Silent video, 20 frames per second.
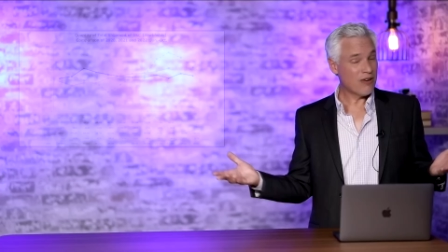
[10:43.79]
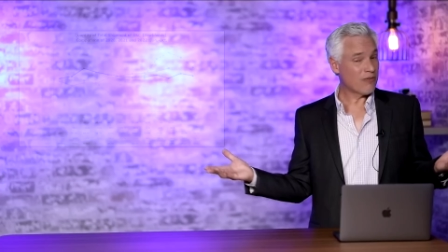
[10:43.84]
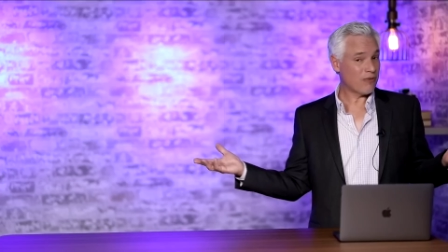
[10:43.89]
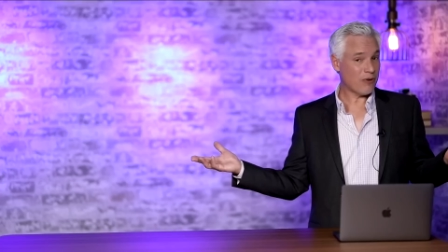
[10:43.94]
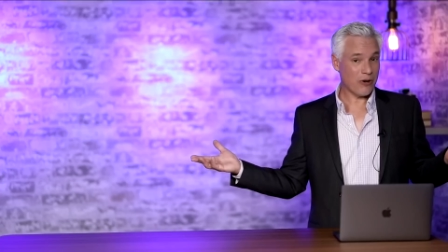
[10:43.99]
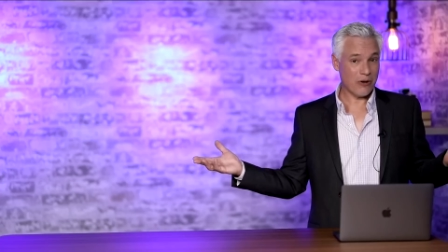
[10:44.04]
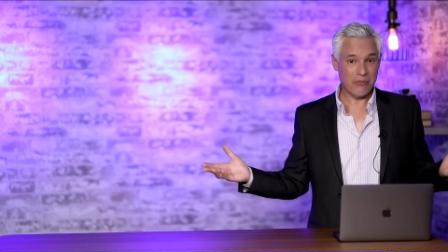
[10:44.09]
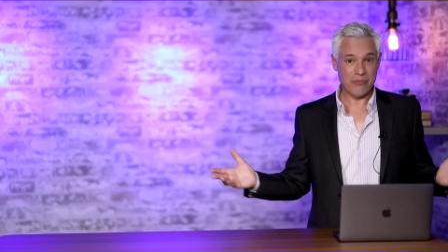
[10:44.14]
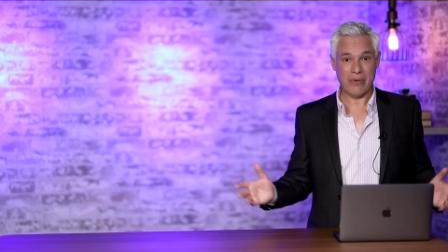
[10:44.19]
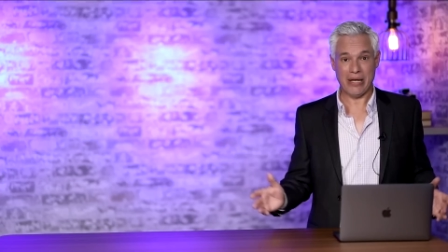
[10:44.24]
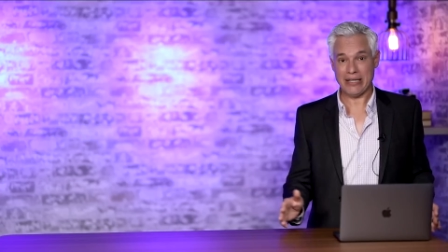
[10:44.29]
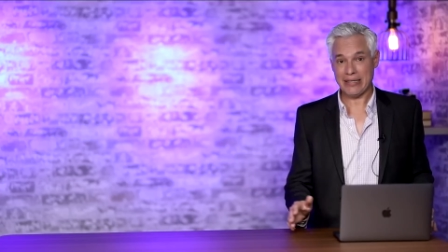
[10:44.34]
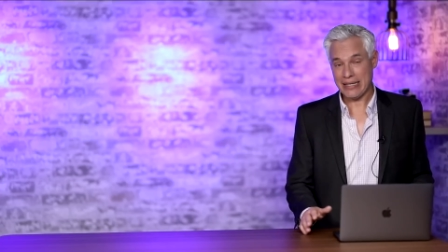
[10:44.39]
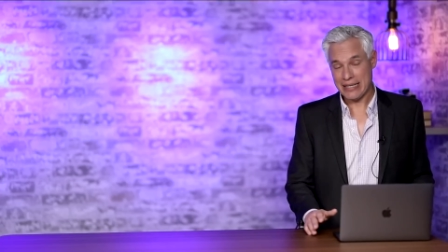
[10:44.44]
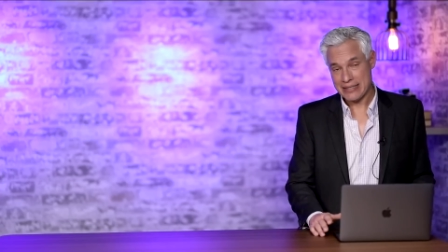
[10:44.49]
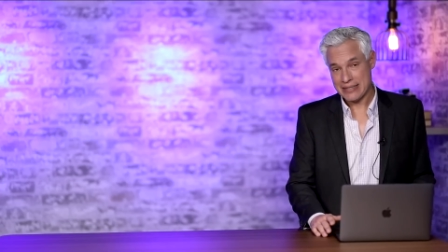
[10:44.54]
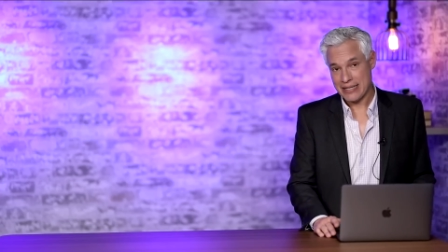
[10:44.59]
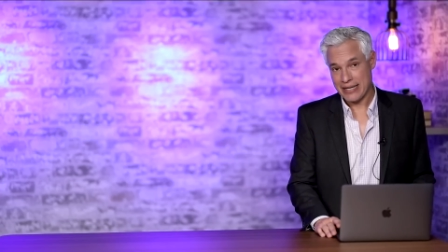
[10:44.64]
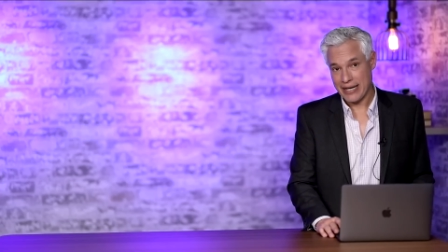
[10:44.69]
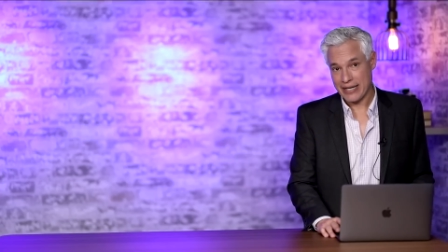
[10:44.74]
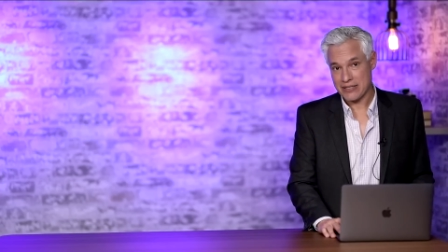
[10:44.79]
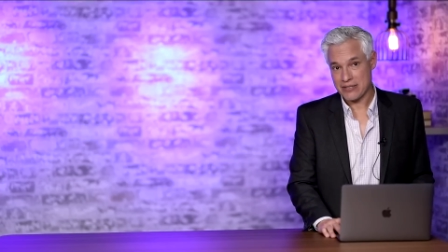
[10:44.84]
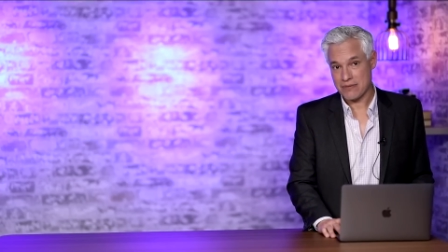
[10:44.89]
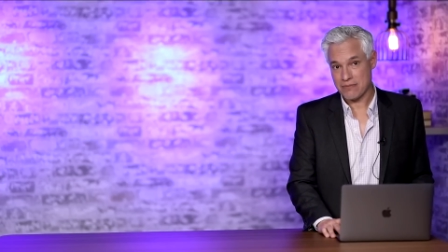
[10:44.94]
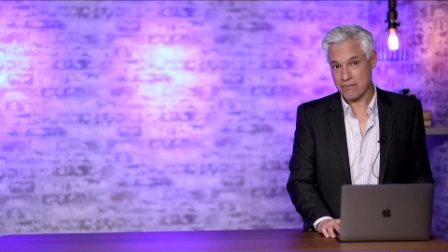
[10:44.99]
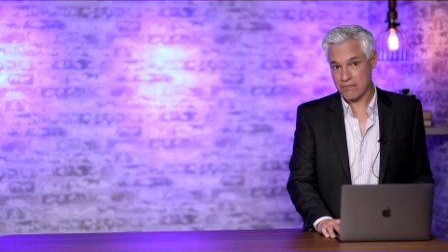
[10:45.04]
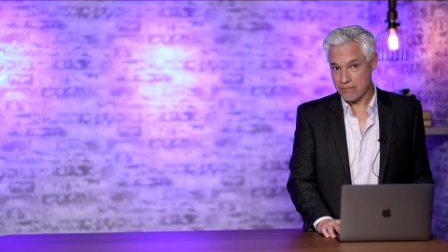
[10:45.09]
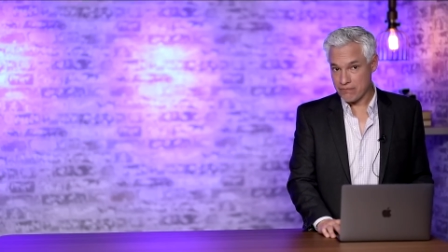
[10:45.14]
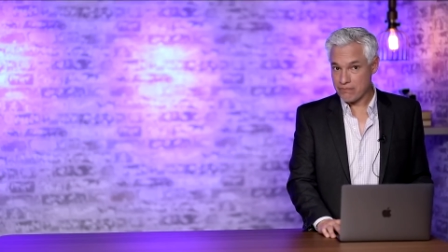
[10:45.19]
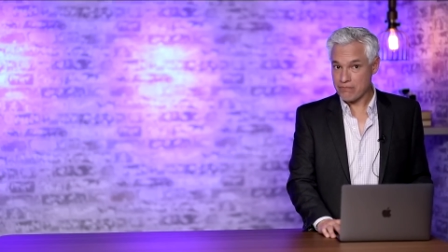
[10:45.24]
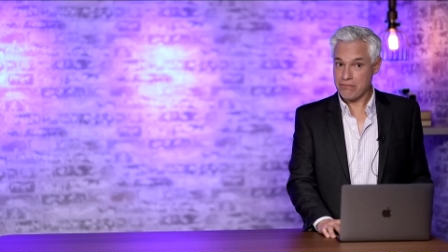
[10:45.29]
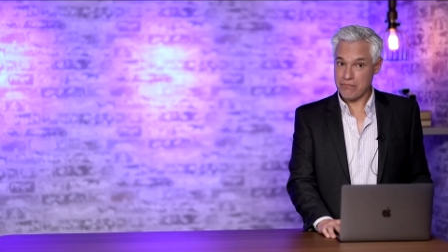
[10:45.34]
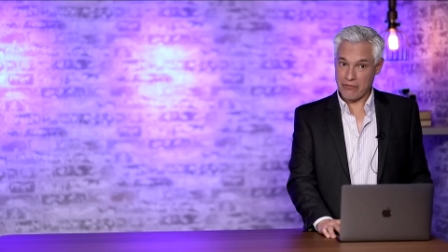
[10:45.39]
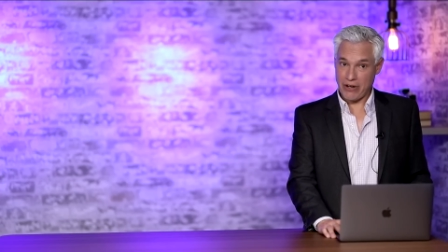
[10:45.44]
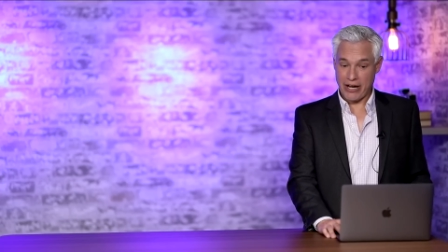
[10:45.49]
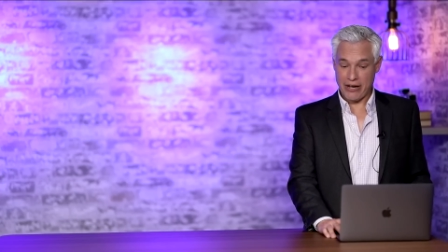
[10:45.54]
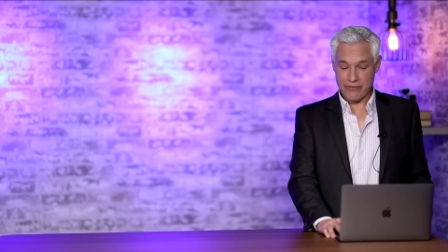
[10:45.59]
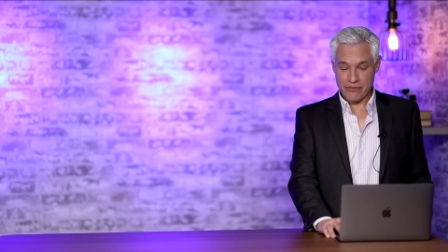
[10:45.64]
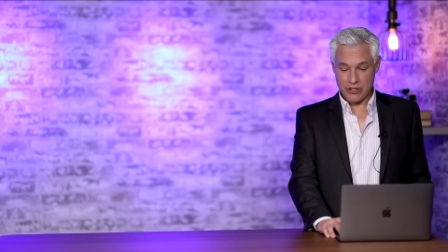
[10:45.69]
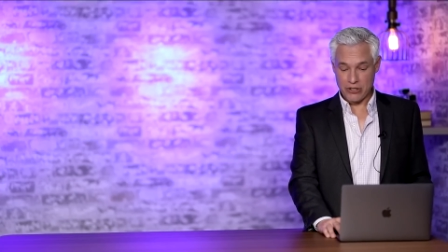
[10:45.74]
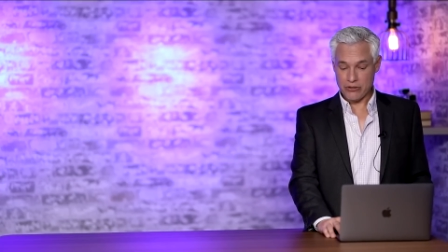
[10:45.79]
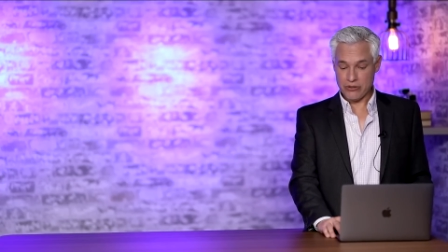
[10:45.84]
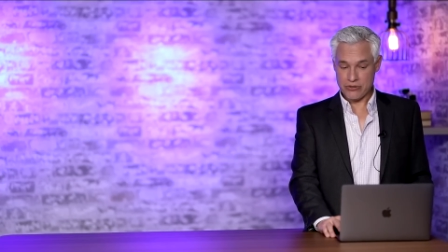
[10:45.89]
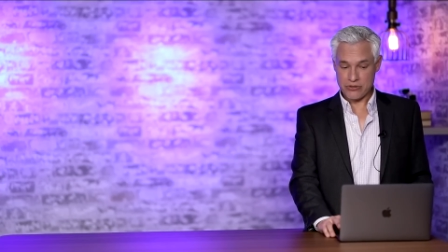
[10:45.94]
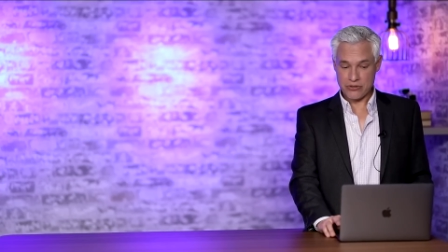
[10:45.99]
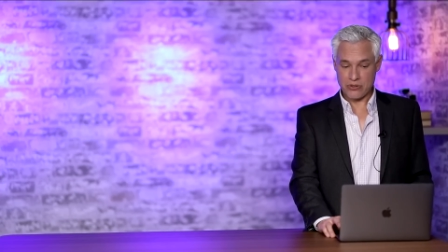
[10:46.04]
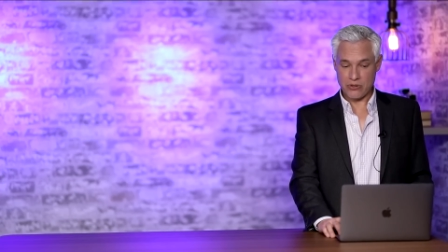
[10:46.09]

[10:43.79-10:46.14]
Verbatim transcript: for at least the next five years